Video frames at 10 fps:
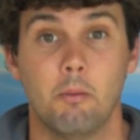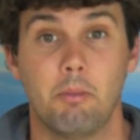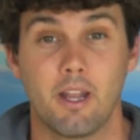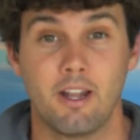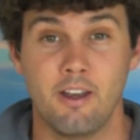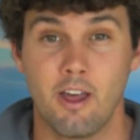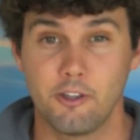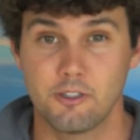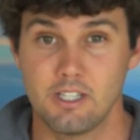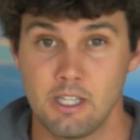But
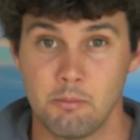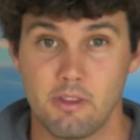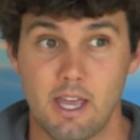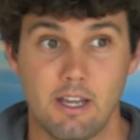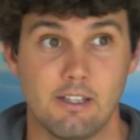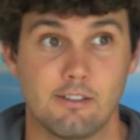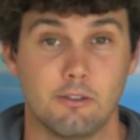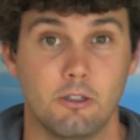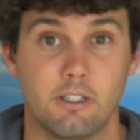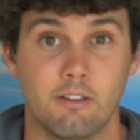another team that
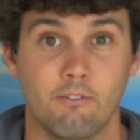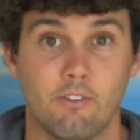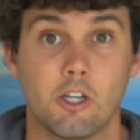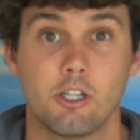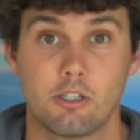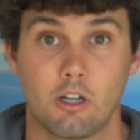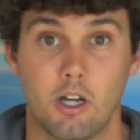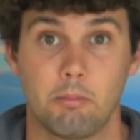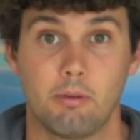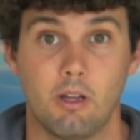is looking very
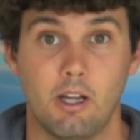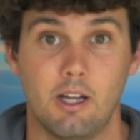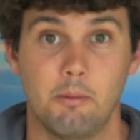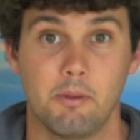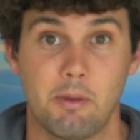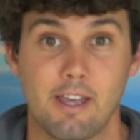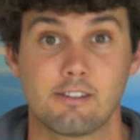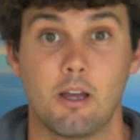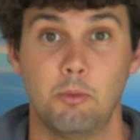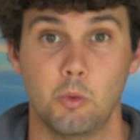sharp the
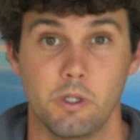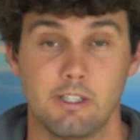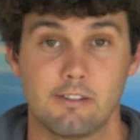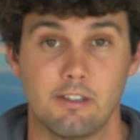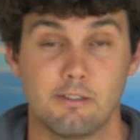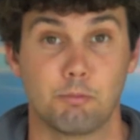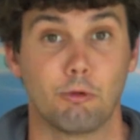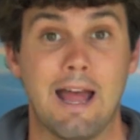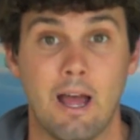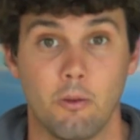past couple weeks is
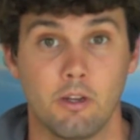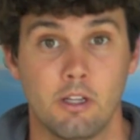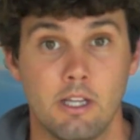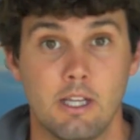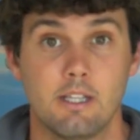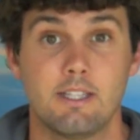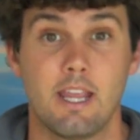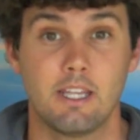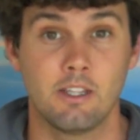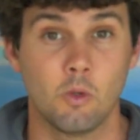Brown,
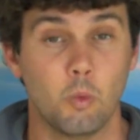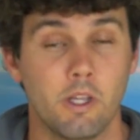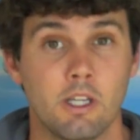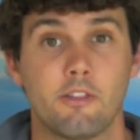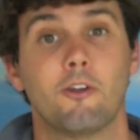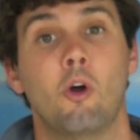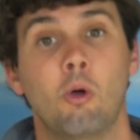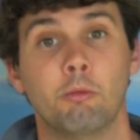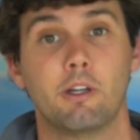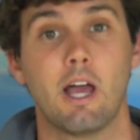taking the win at their
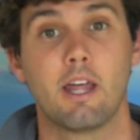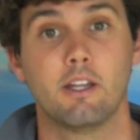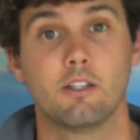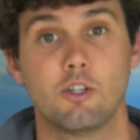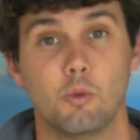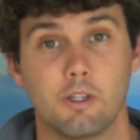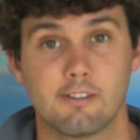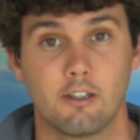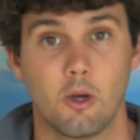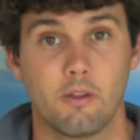home regatta 2
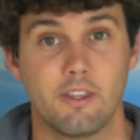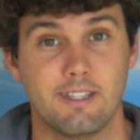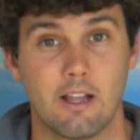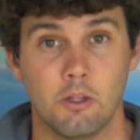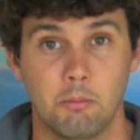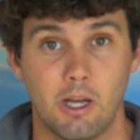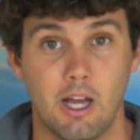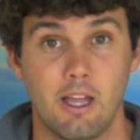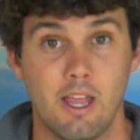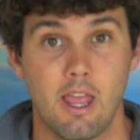weeks ago at the
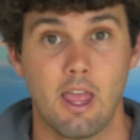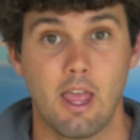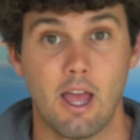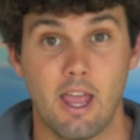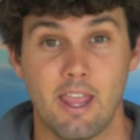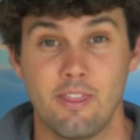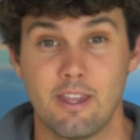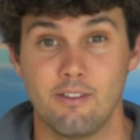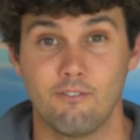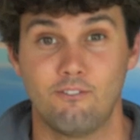Dellenbaugh, and
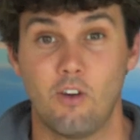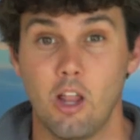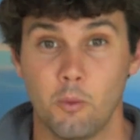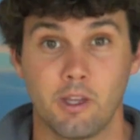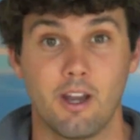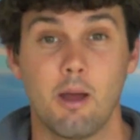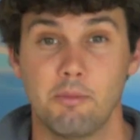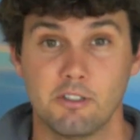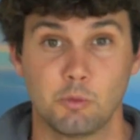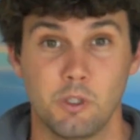then following it
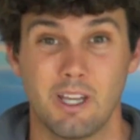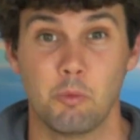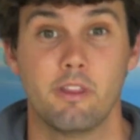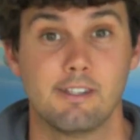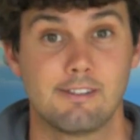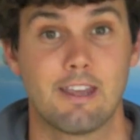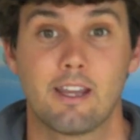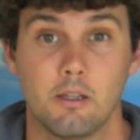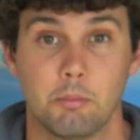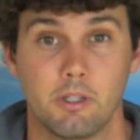up this weekend with a
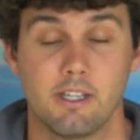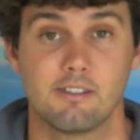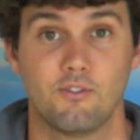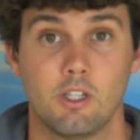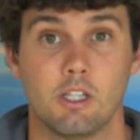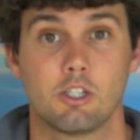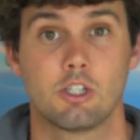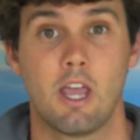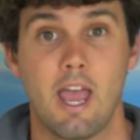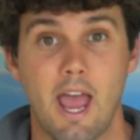2nd place
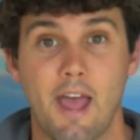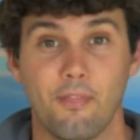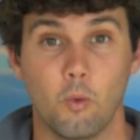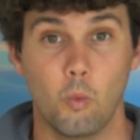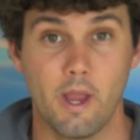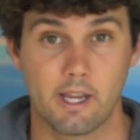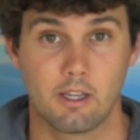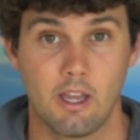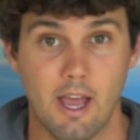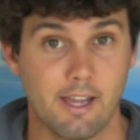finish at the
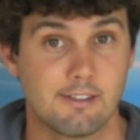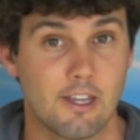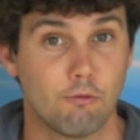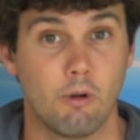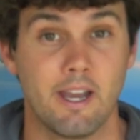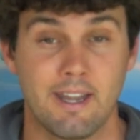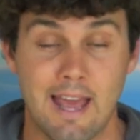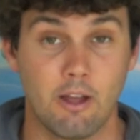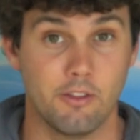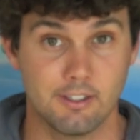Wick. I'd say right
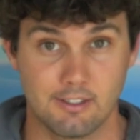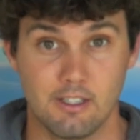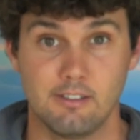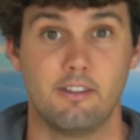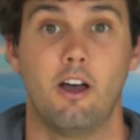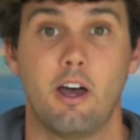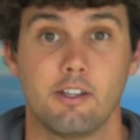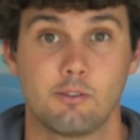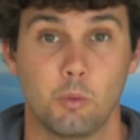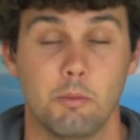now this is the
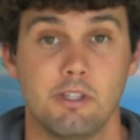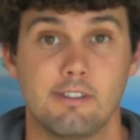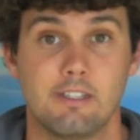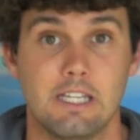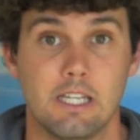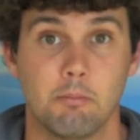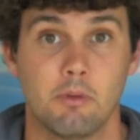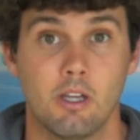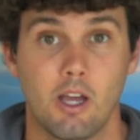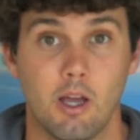hottest women's
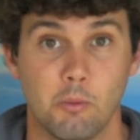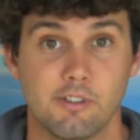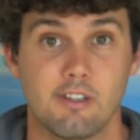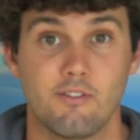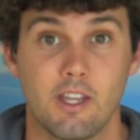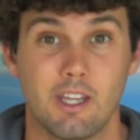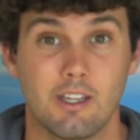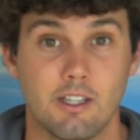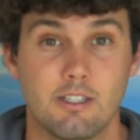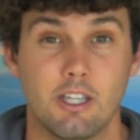team. We'll see if they
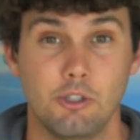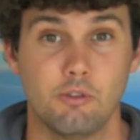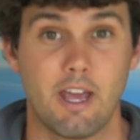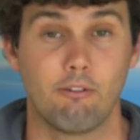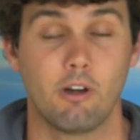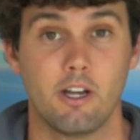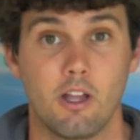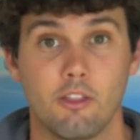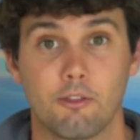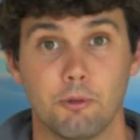can continue that right
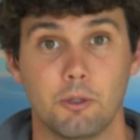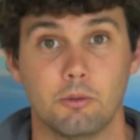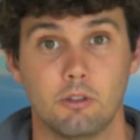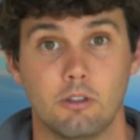on through.